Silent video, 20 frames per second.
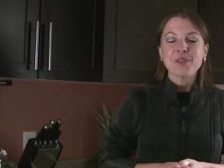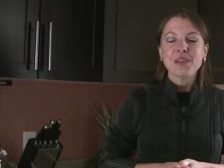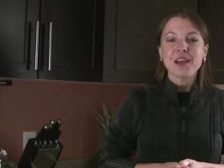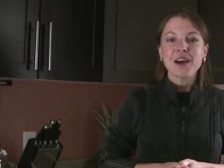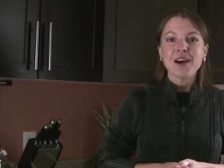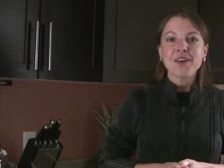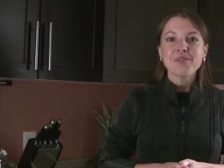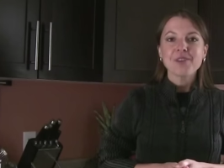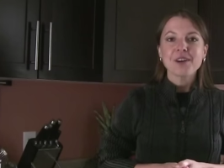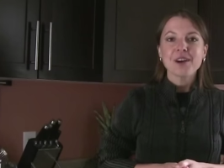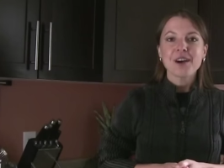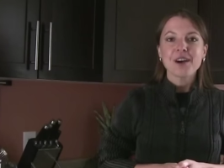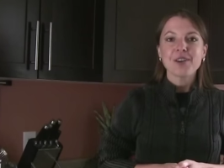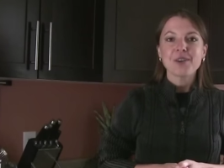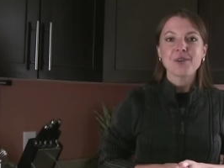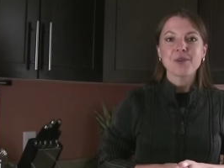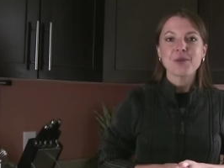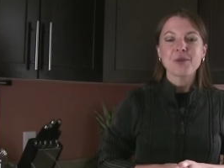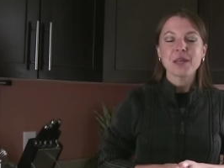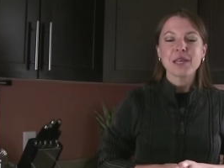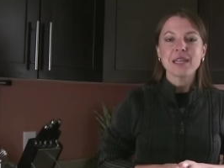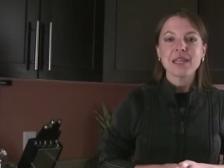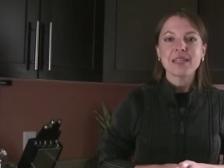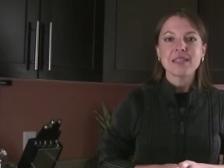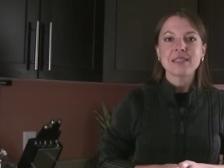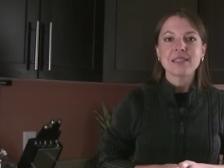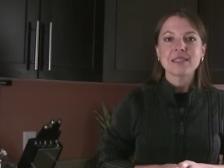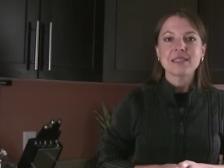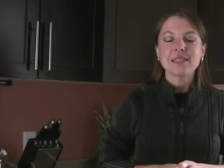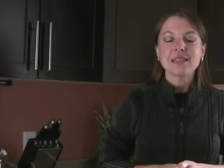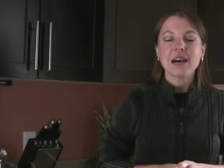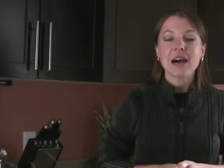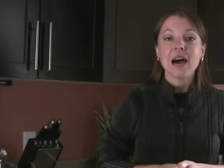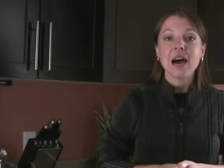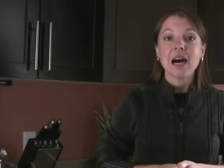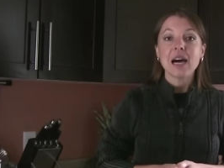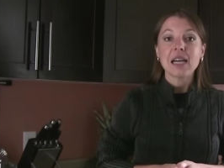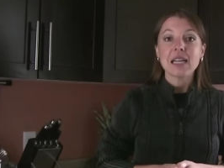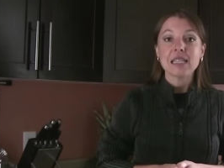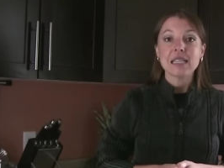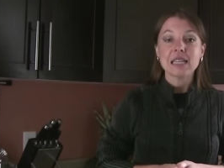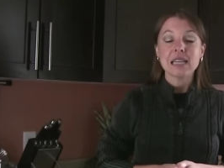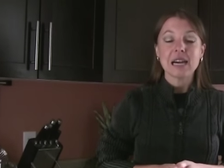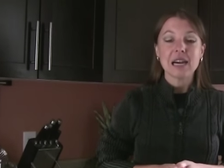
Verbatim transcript: The avocado is highly,